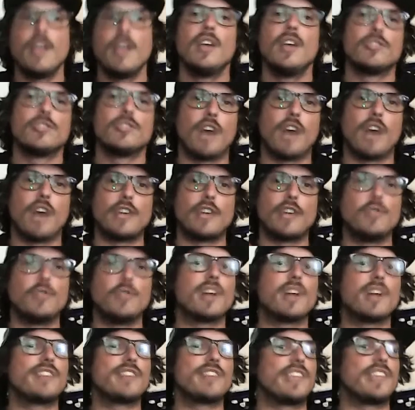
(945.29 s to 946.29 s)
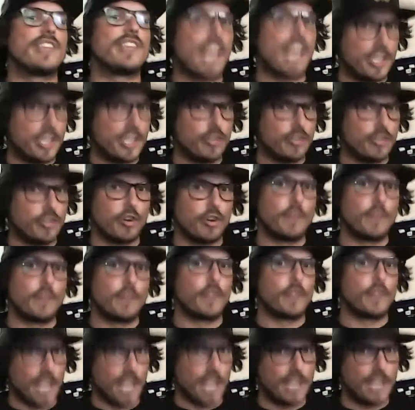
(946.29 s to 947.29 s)
So I do want to say thank you to her
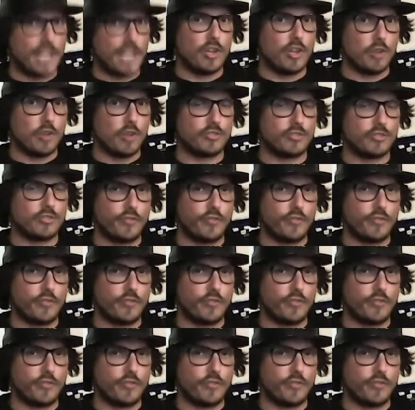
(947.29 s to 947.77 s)
for getting those